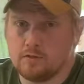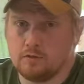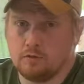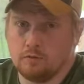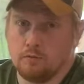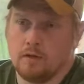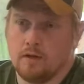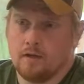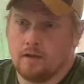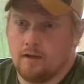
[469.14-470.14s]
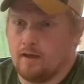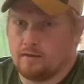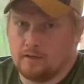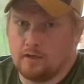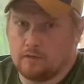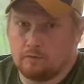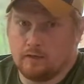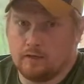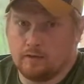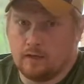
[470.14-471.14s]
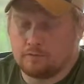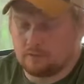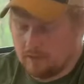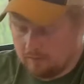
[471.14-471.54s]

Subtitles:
to get your rig left and right